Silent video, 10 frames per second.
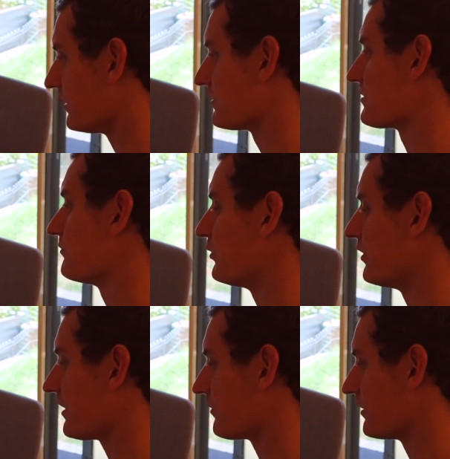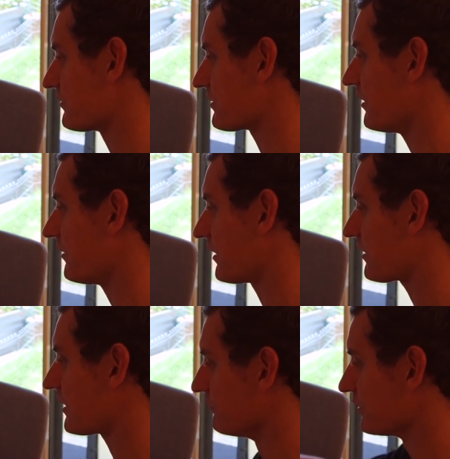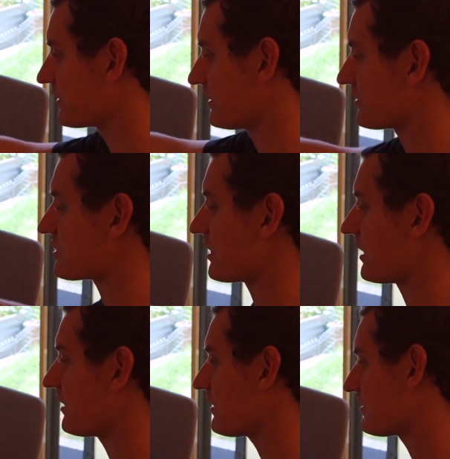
I wasn't pointing where I was going, and I'm looking straight.